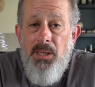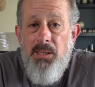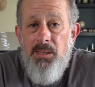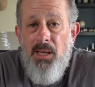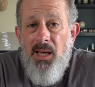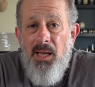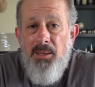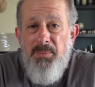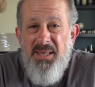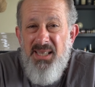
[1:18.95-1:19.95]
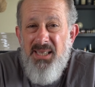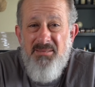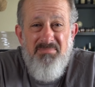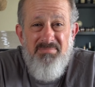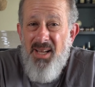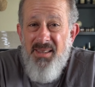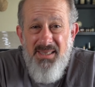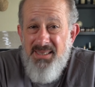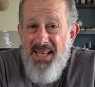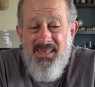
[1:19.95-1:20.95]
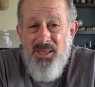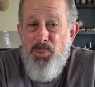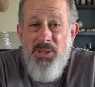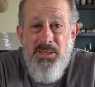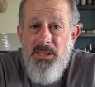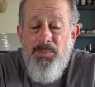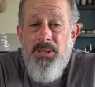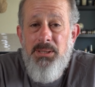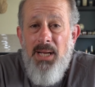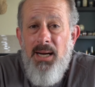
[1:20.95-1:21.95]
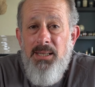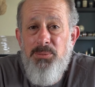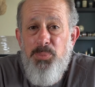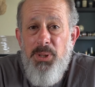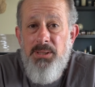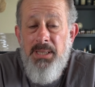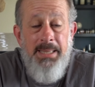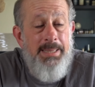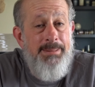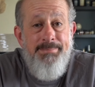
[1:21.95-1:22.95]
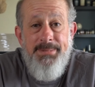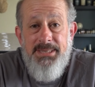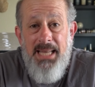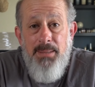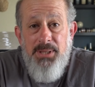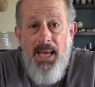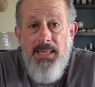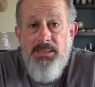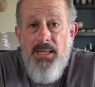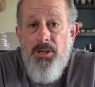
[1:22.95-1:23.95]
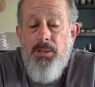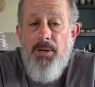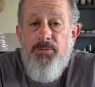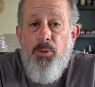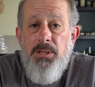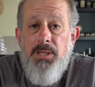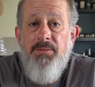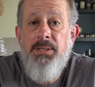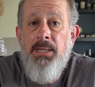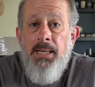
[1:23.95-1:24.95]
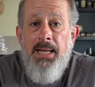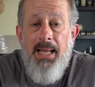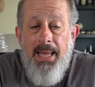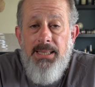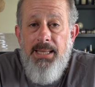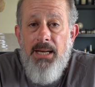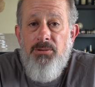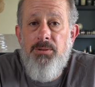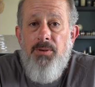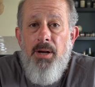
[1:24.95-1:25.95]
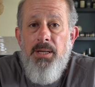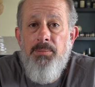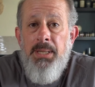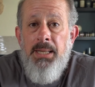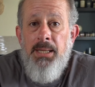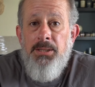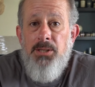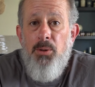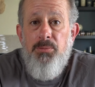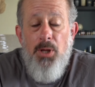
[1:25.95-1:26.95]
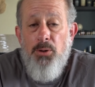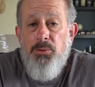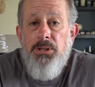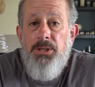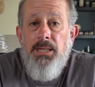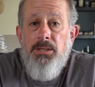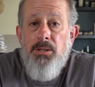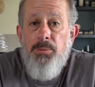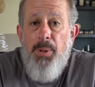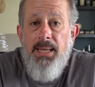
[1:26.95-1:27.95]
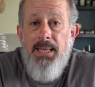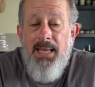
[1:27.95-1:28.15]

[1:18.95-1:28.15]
And I think other than that, they're pretty similar tires, but same size, 700 by 47. I like the extra volume. So those are the changes on the bike.